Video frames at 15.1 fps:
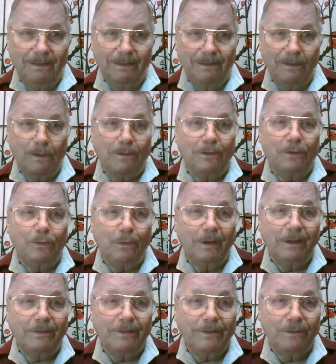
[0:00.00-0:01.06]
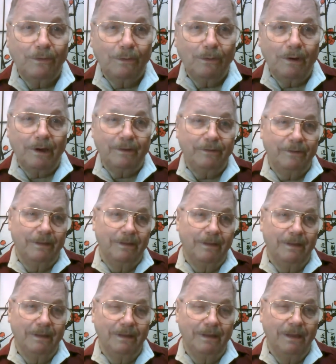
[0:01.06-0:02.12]
So the choice is yours.
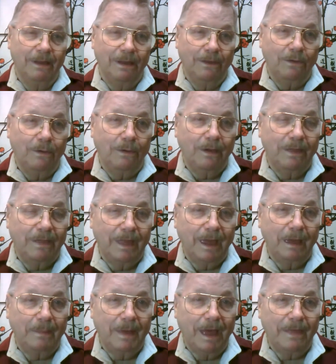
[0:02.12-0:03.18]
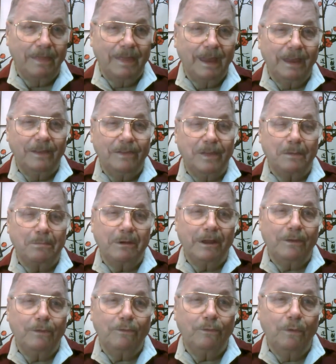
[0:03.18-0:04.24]
You can think about things that bring
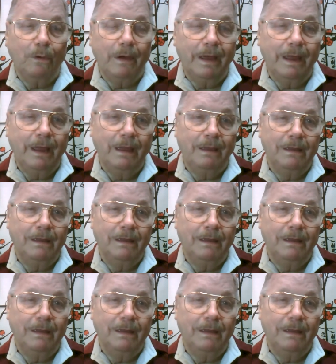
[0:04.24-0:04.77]
you joy,